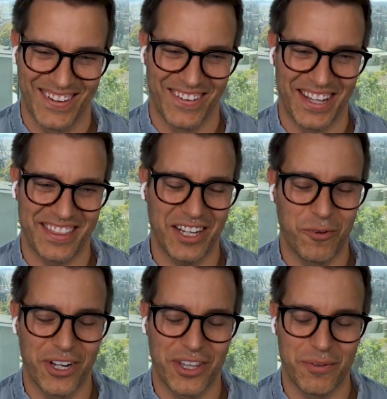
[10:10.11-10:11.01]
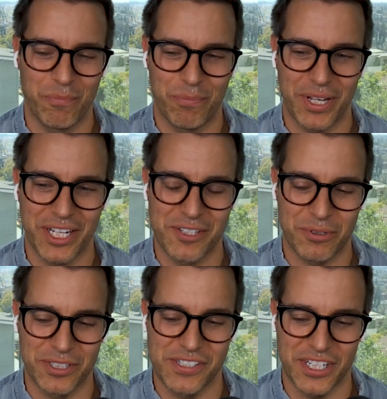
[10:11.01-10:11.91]
Well, I think one of the
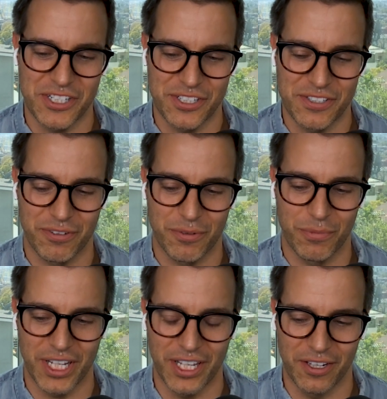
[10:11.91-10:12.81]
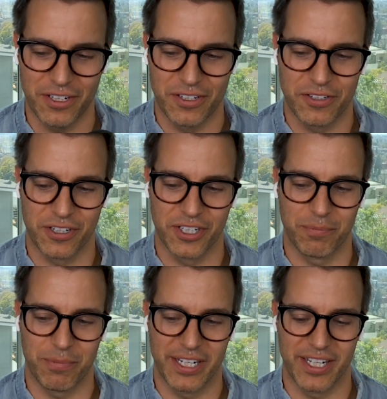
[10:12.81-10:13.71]
biggest realizations for me during
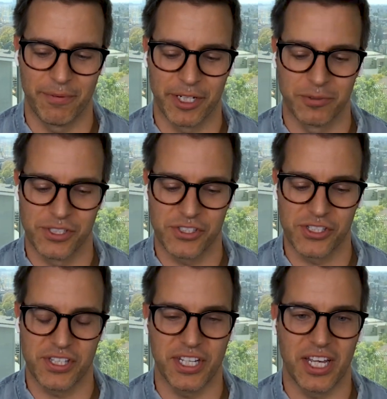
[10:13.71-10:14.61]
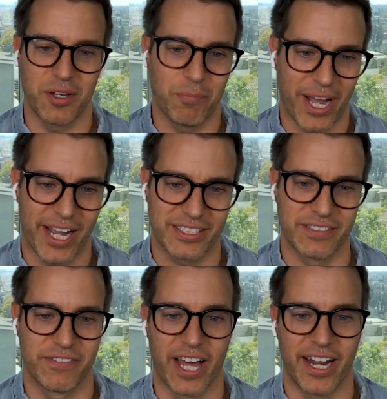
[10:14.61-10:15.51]
the pandemic was just the
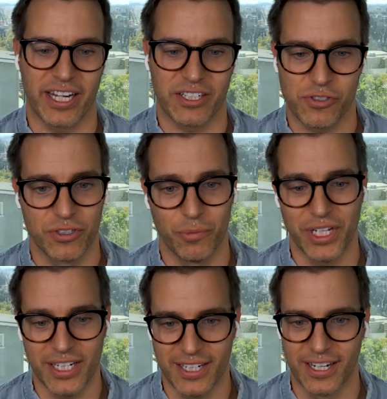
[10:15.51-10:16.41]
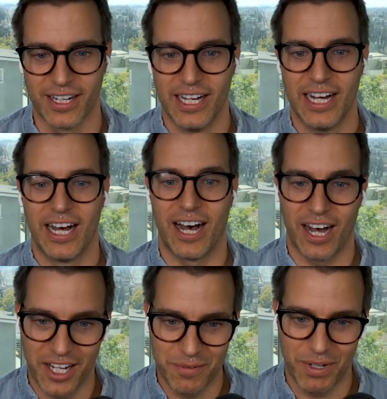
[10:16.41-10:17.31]
impact of that external media
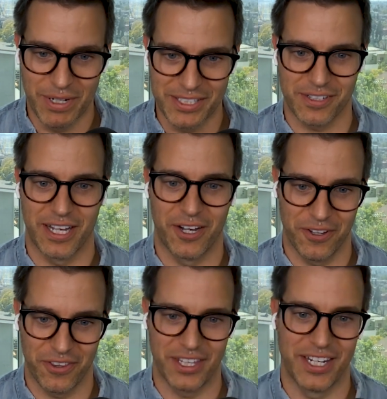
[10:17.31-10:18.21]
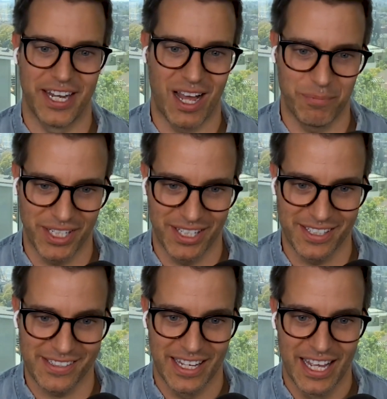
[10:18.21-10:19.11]
on my mental health and
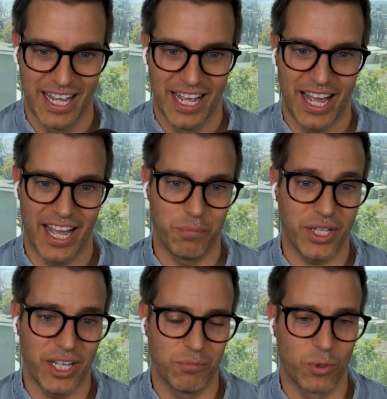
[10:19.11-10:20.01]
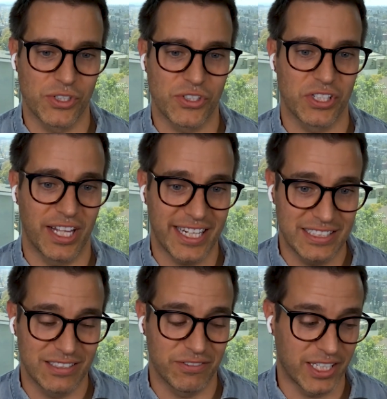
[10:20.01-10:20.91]
happiness and being more
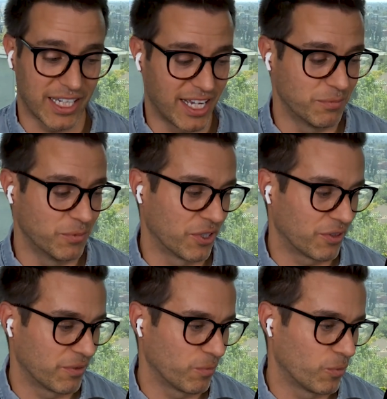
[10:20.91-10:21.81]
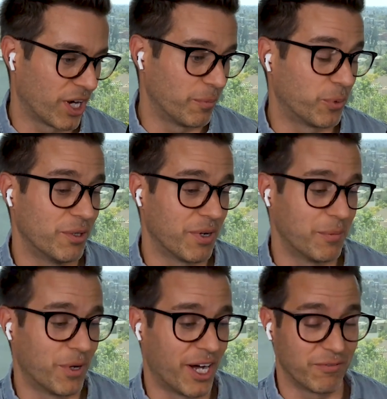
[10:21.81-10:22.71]
selective, like I am with what I put in
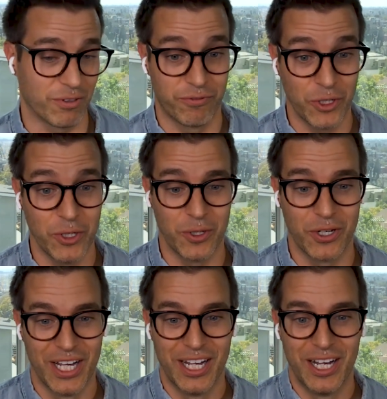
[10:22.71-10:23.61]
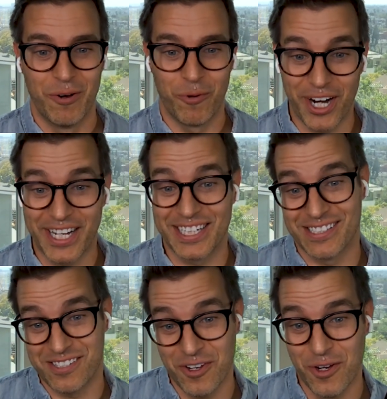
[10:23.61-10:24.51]
my body for food, what I
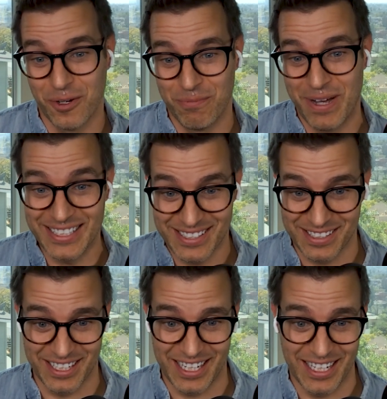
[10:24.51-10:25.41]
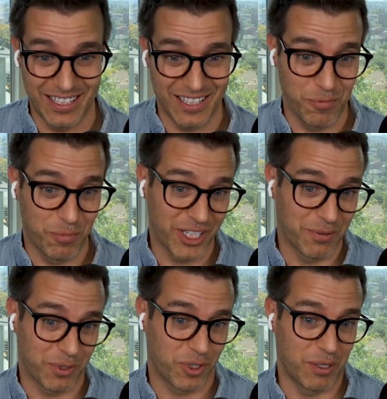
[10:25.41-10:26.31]
consume mentally. And you
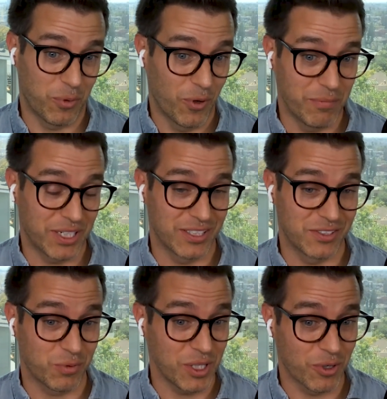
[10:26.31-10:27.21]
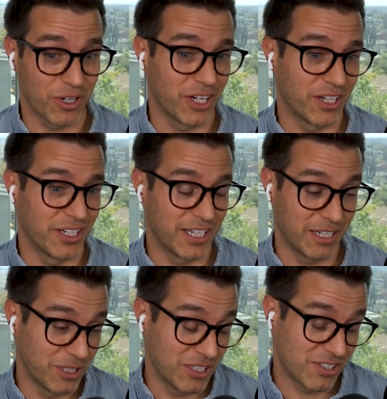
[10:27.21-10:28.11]
bring up a great point because we were
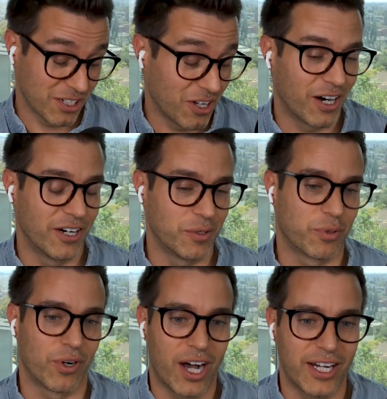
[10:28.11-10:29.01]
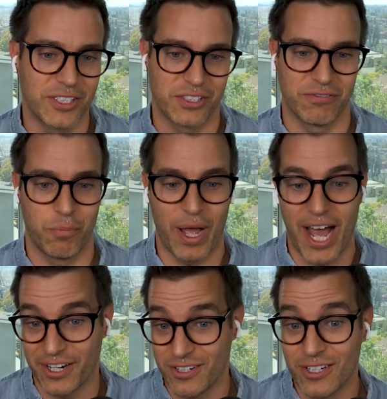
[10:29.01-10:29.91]
and we still are in a barrage of
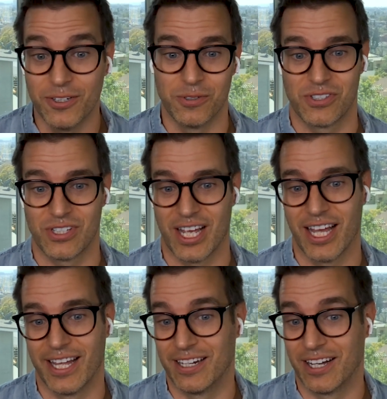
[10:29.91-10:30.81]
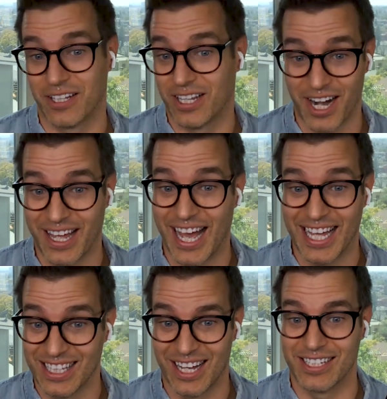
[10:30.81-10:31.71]
bad news, and a lot of the
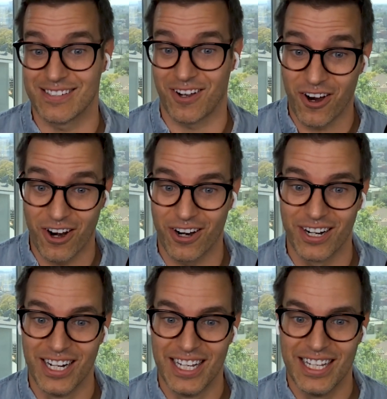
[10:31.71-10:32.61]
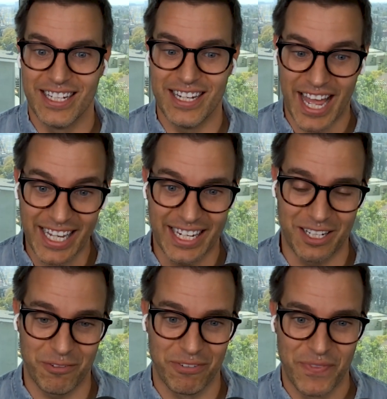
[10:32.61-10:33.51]
headlines are
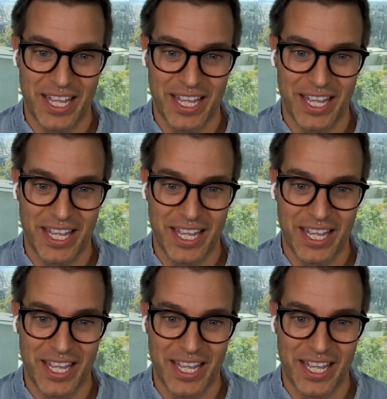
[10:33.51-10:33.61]
negative.